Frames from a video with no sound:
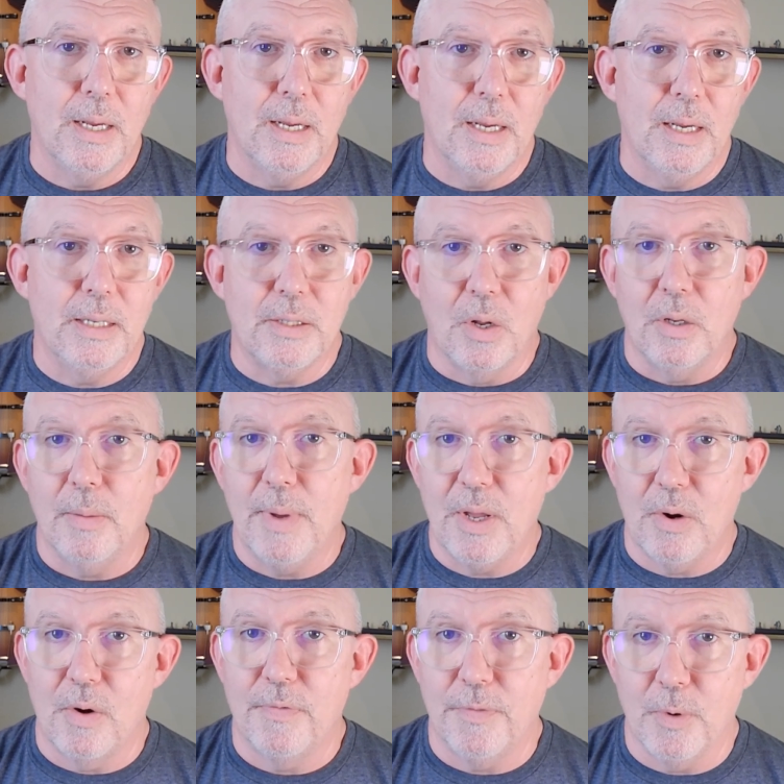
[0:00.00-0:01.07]
is all
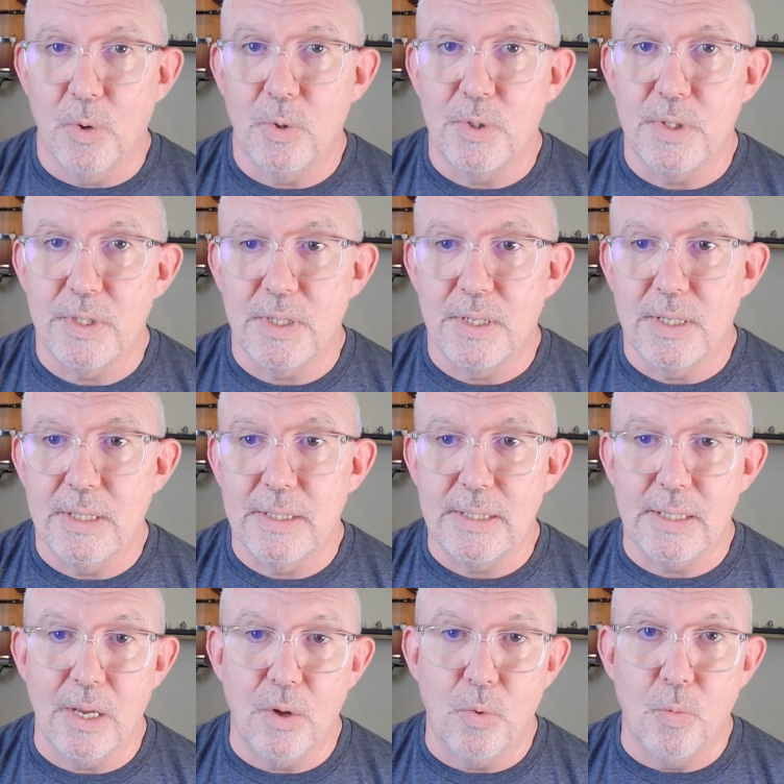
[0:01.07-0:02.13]
about our first
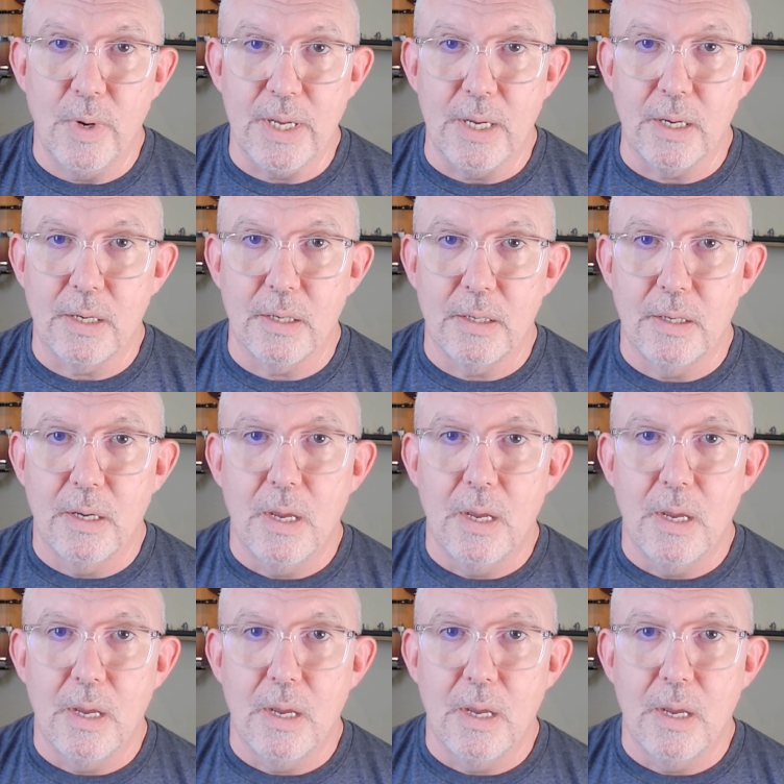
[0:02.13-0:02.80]
sale week.